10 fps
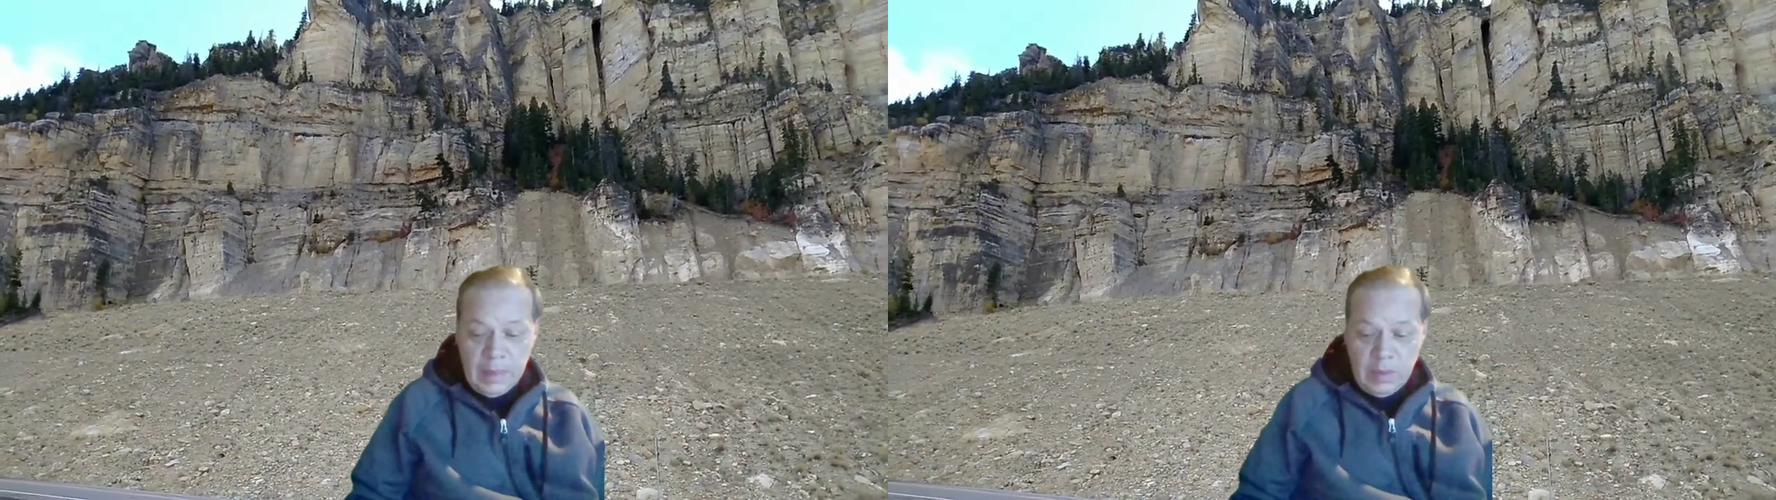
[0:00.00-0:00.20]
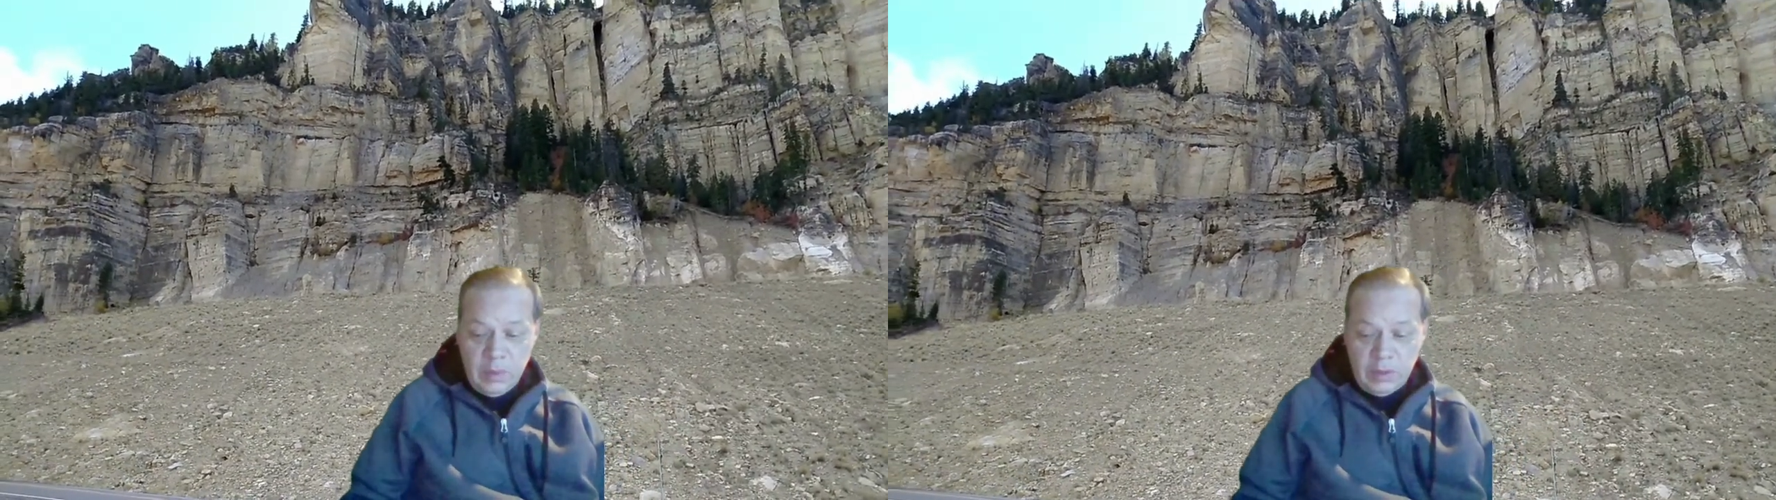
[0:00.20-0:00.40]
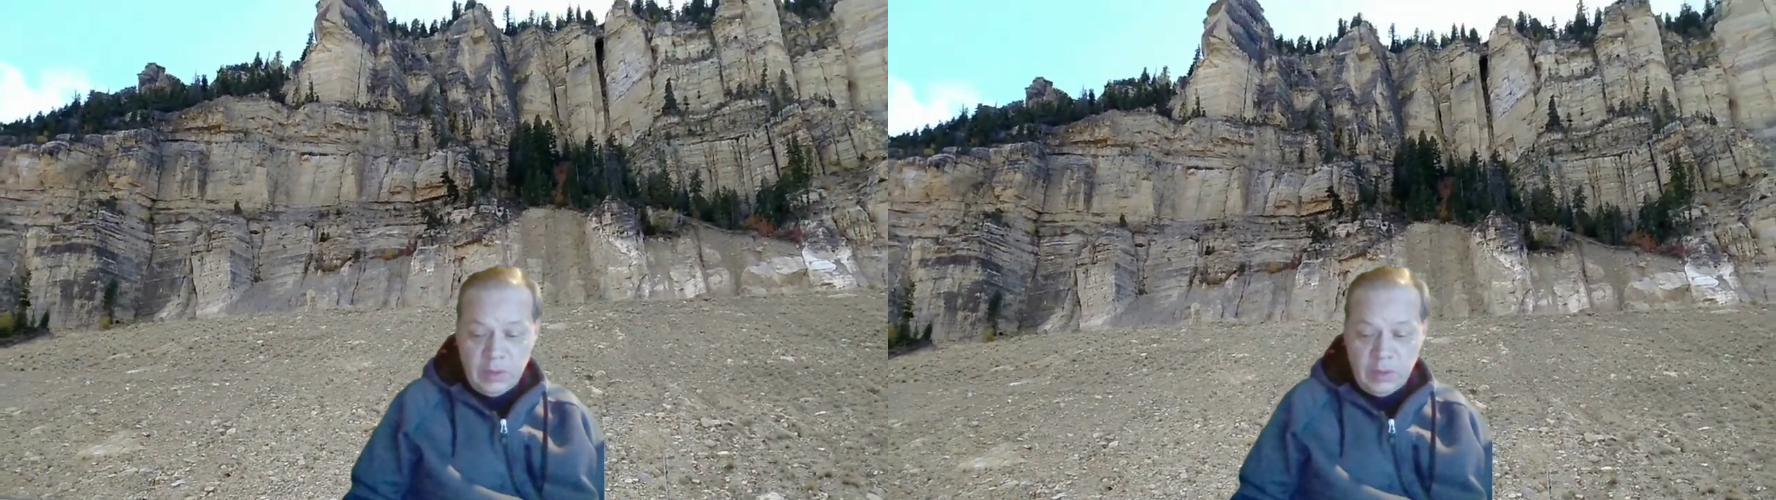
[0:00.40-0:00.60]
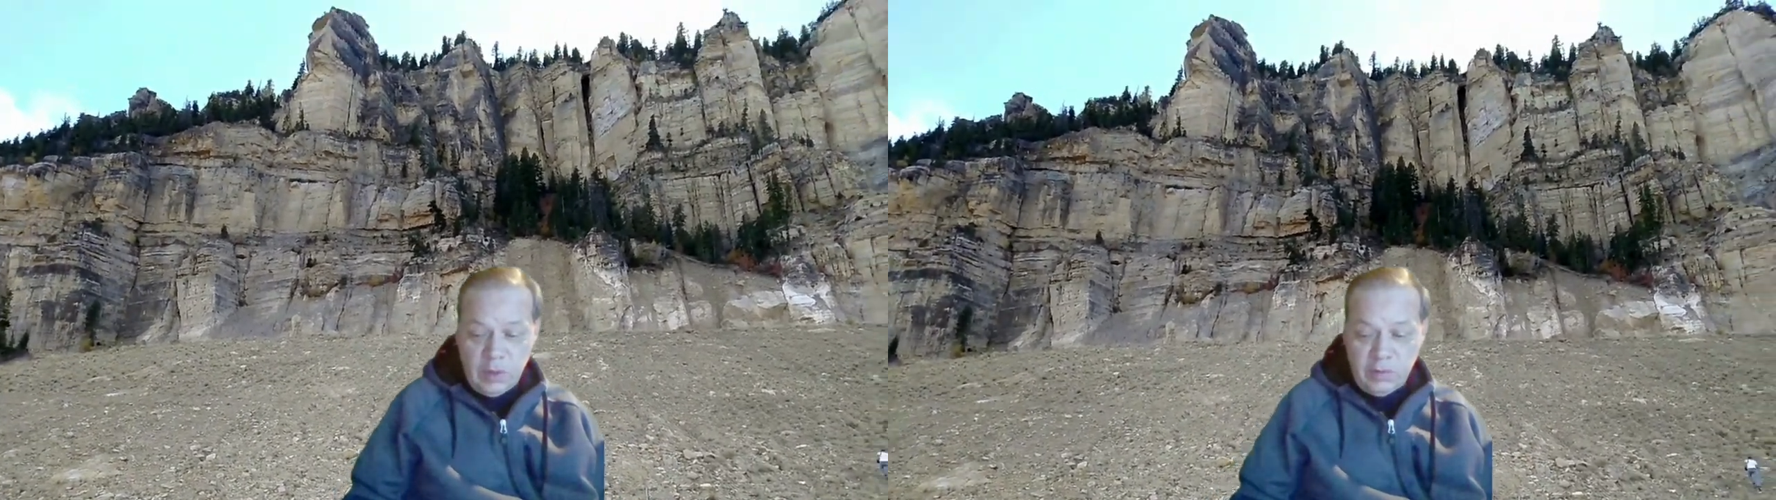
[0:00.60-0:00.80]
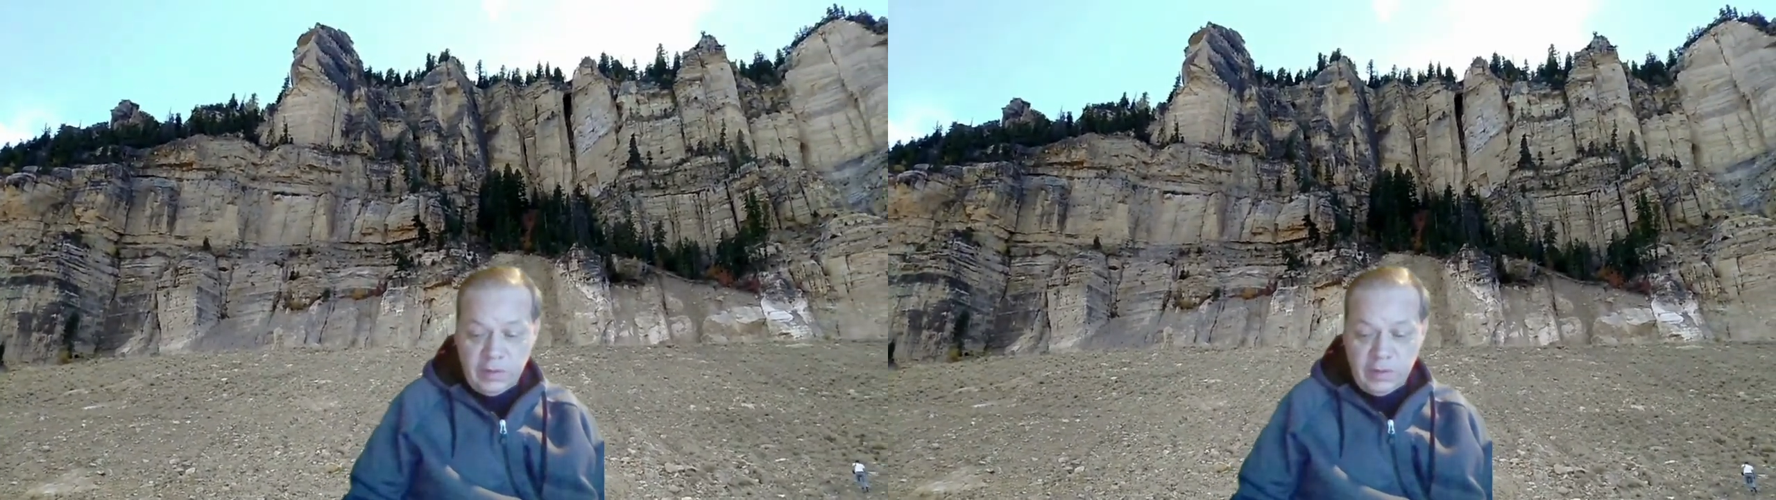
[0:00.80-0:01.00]
with a
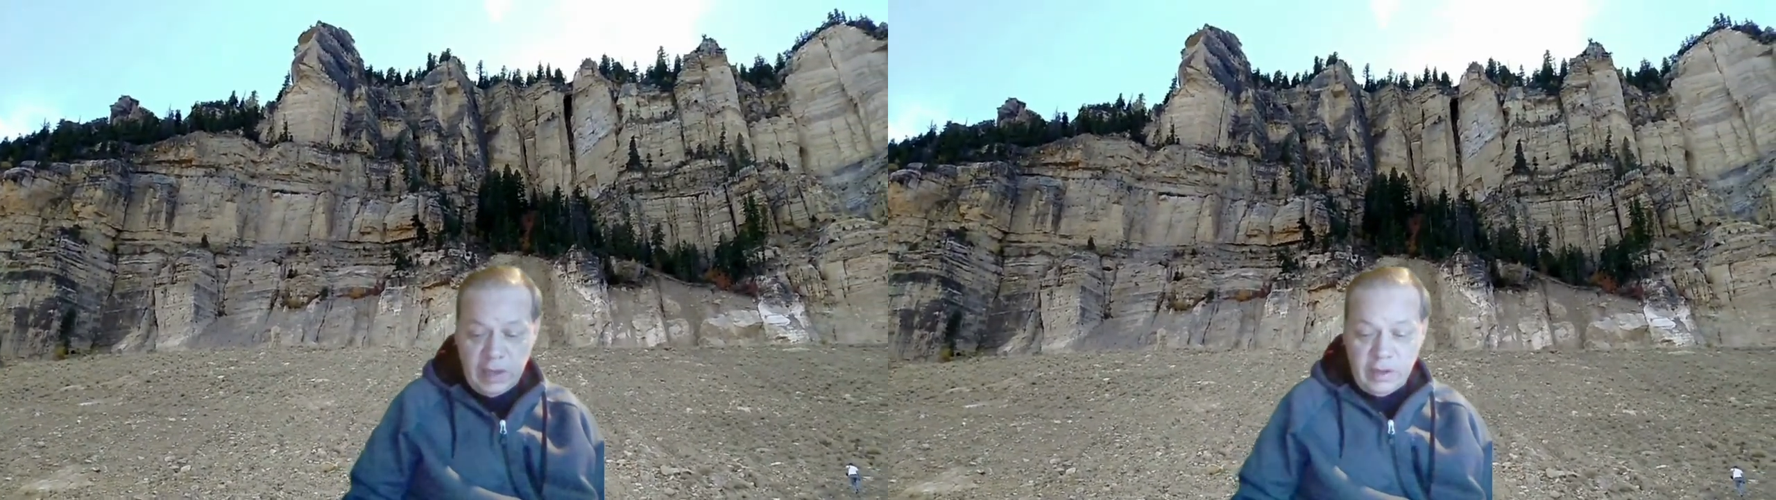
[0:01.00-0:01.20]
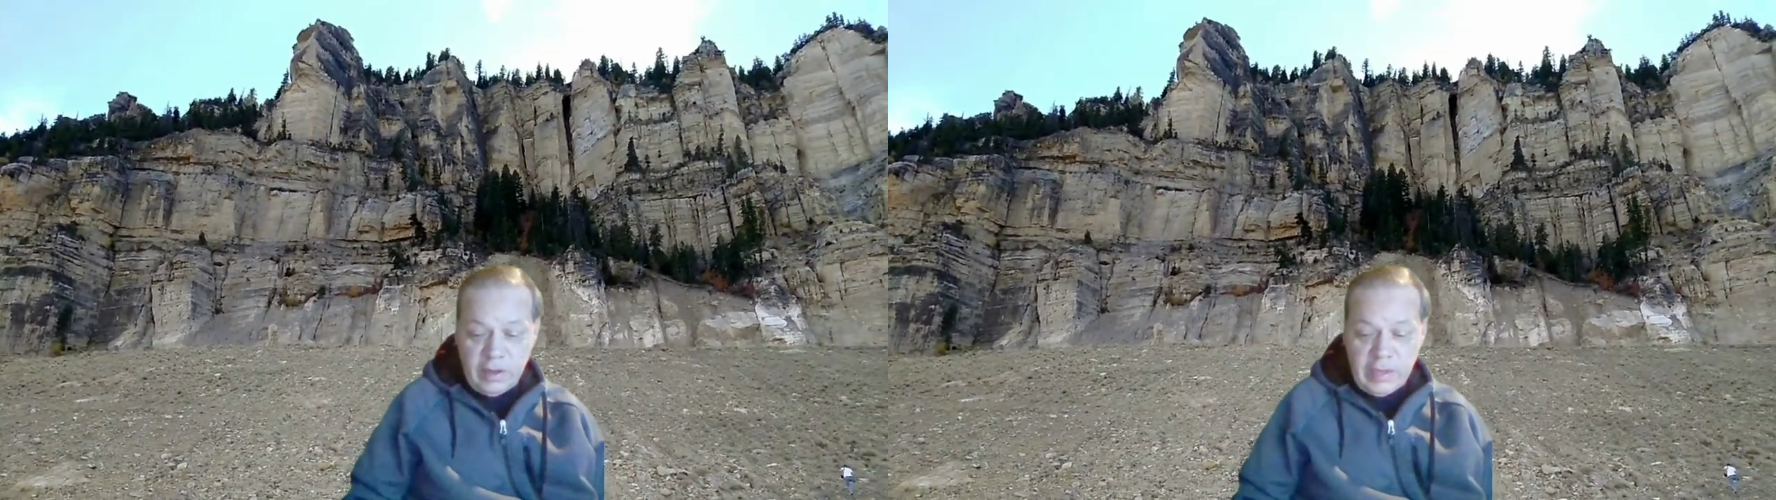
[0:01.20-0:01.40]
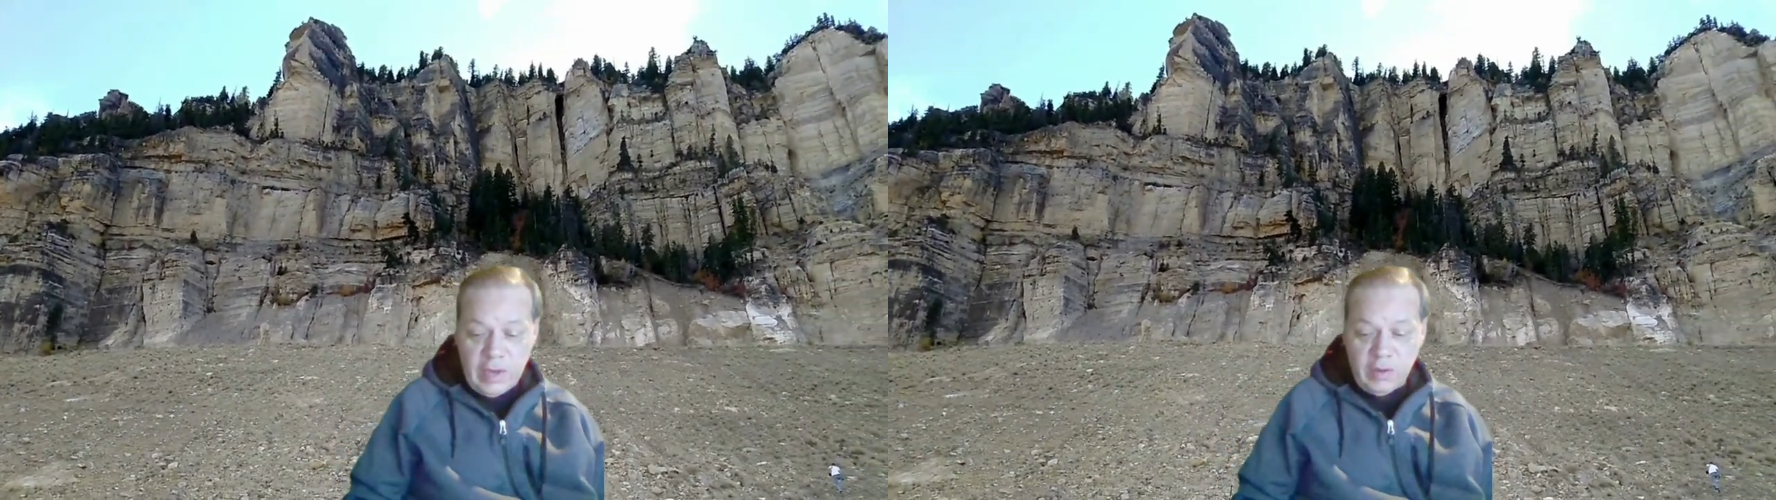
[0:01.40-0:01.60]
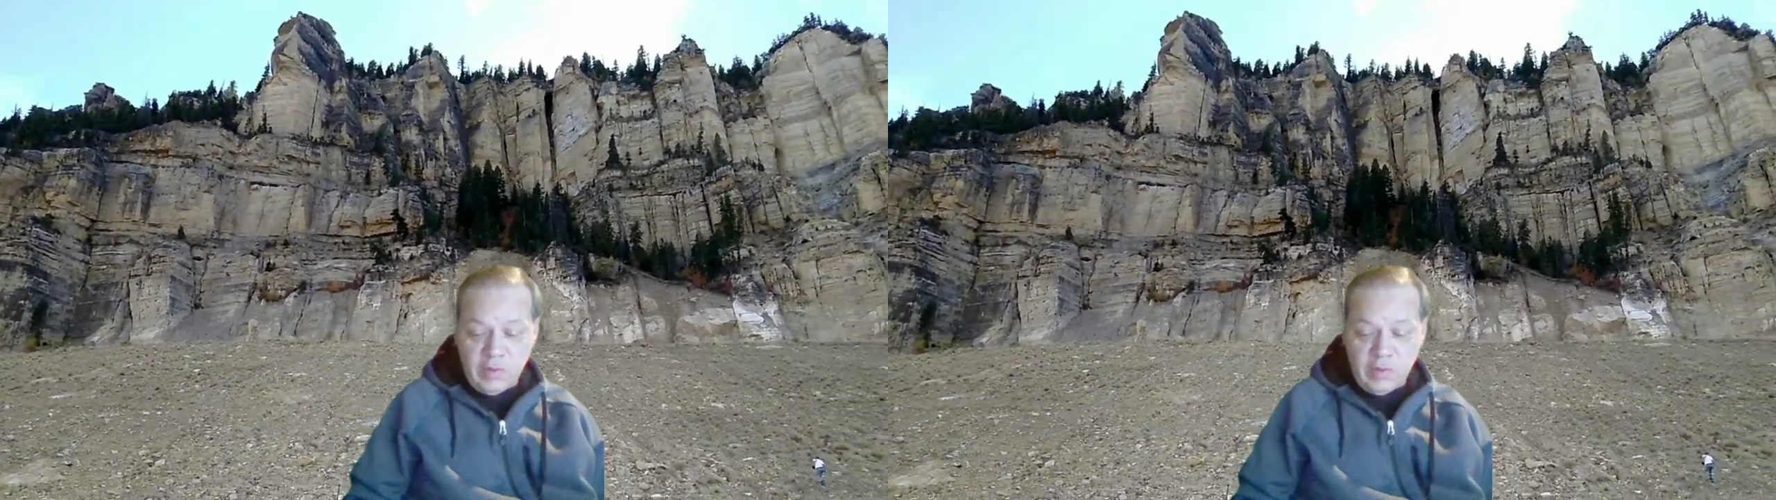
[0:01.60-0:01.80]
total fatality count of